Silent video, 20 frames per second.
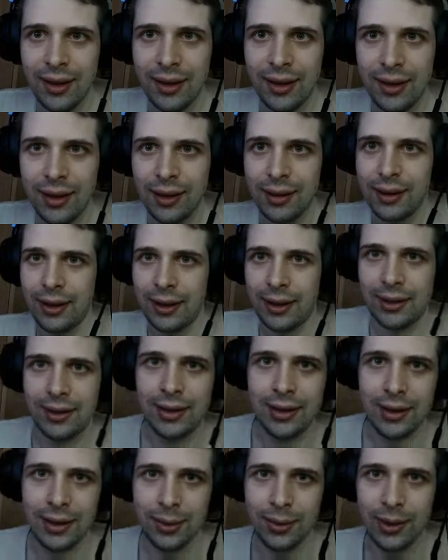I think
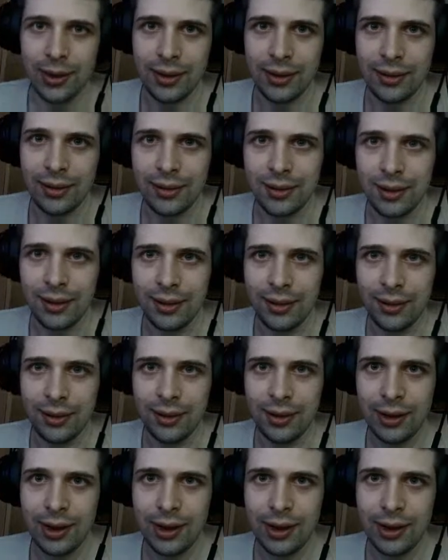this one. Oh,
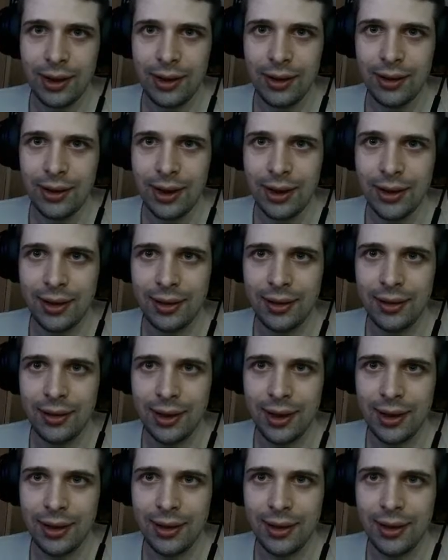okay, let's
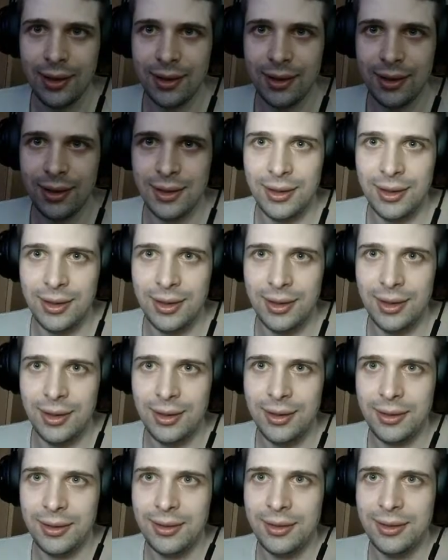see.
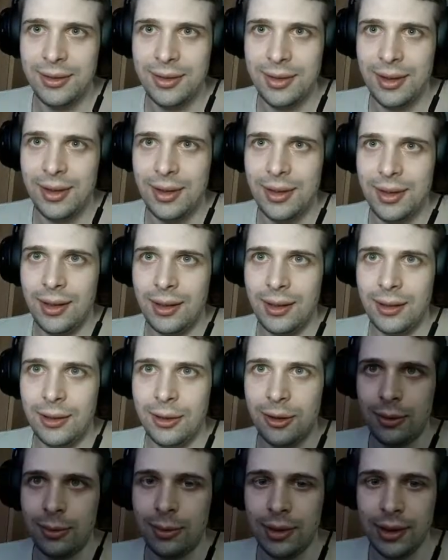
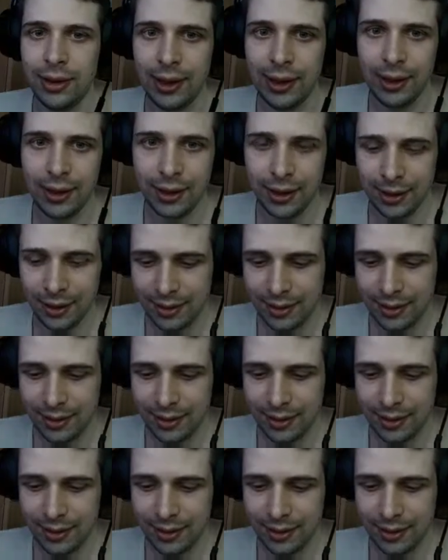Copy link.